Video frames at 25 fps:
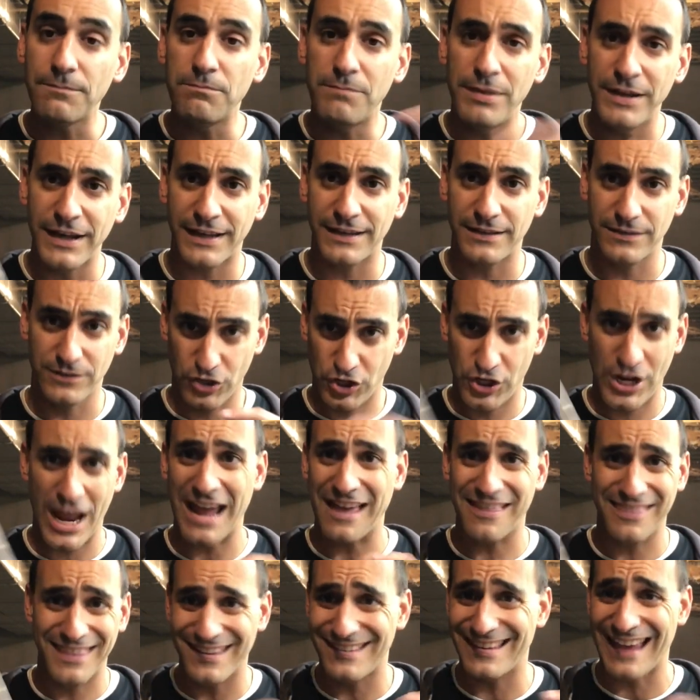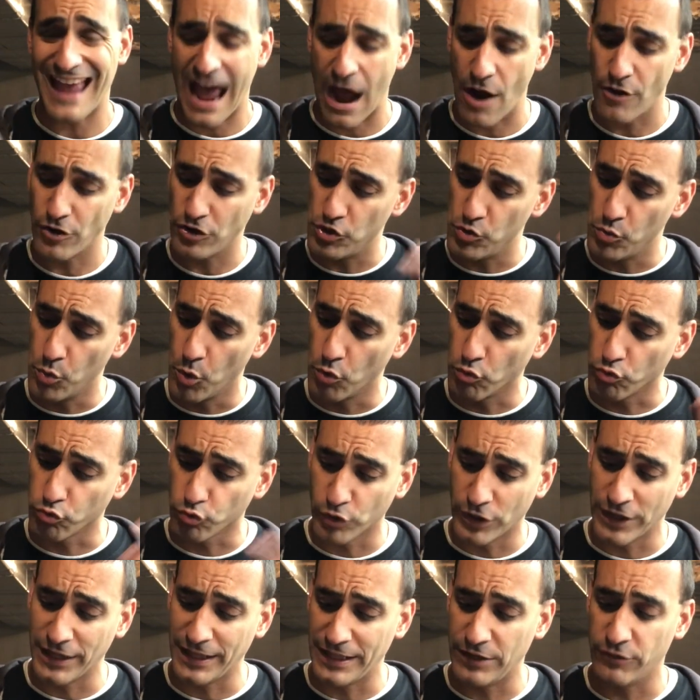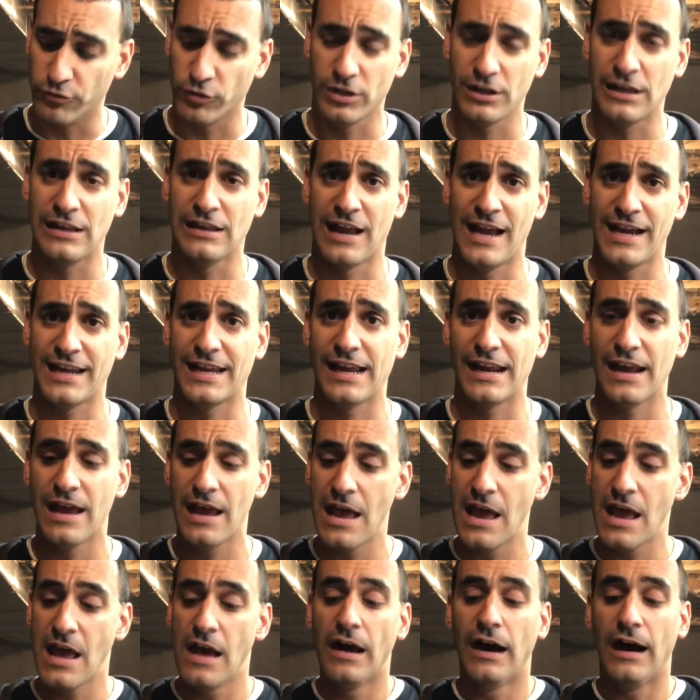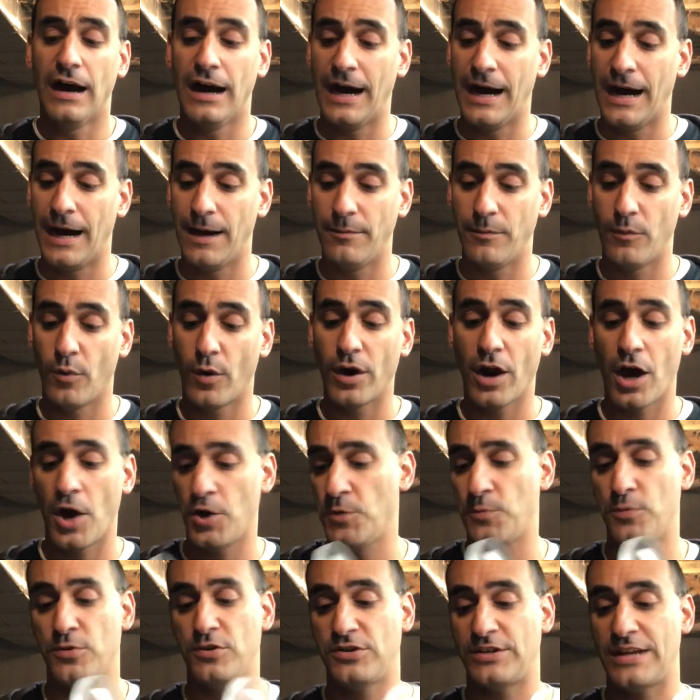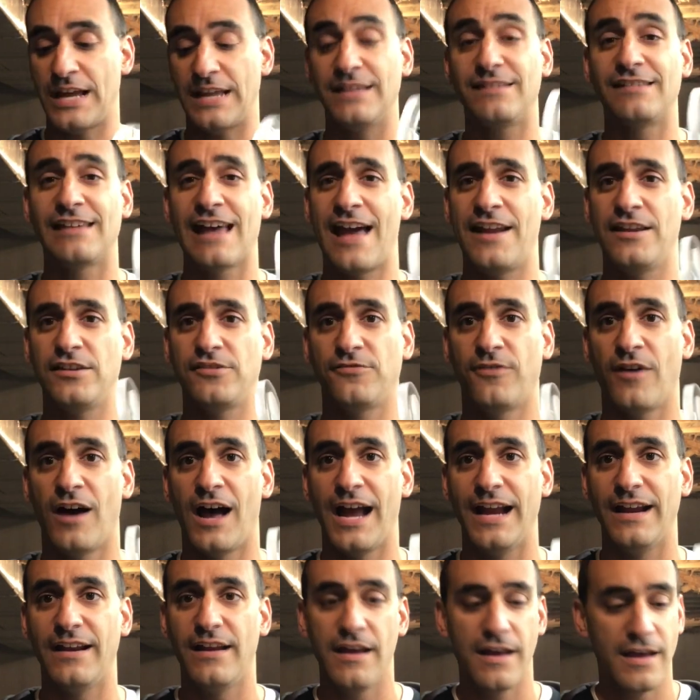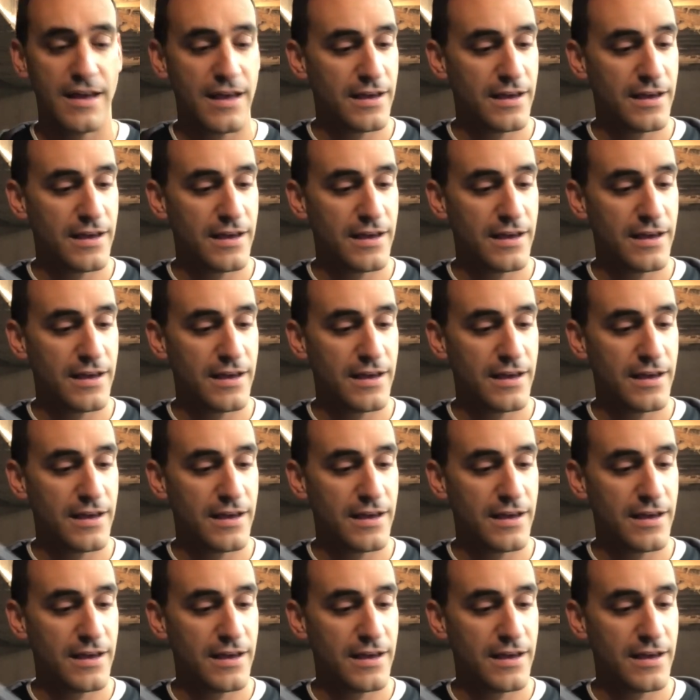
Pick, check this out. You will really, really like it. 100% uh, satisfied,